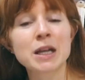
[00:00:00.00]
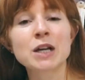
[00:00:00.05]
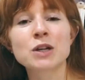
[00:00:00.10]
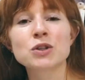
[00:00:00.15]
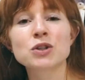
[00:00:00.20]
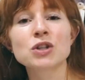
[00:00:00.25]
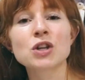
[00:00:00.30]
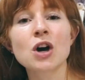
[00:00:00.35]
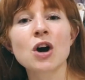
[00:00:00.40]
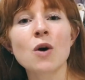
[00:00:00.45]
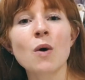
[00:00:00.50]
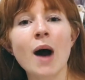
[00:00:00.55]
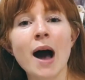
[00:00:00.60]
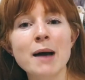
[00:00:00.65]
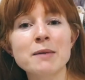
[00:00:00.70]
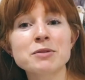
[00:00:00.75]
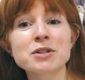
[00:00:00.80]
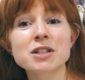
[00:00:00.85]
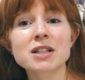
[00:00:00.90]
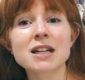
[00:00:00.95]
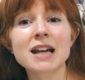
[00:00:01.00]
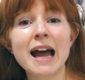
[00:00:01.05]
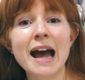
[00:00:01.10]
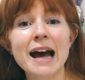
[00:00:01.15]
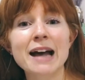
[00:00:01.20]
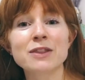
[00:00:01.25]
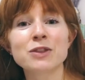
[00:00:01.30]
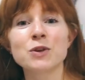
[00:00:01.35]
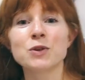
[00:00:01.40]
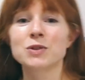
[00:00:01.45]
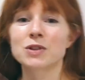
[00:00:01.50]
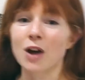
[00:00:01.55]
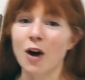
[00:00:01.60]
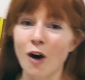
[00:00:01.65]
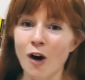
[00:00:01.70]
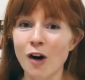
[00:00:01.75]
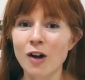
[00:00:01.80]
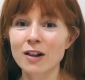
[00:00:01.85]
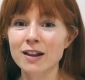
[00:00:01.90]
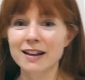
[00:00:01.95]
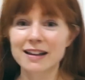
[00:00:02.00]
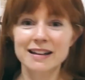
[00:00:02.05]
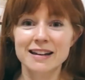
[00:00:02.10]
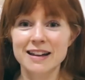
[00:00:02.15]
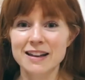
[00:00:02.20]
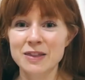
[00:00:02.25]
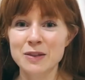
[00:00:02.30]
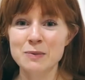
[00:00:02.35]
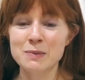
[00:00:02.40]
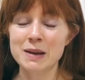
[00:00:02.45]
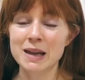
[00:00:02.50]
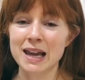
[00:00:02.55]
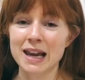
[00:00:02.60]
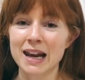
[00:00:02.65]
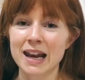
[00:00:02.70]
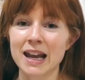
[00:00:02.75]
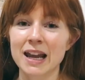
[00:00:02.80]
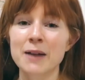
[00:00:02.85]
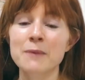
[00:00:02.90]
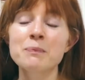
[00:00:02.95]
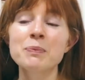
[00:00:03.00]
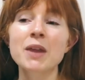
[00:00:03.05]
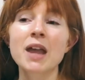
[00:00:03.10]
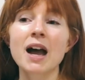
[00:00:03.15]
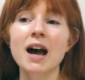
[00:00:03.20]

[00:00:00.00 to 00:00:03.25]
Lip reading: So I'm just gonna add those all in the beginning.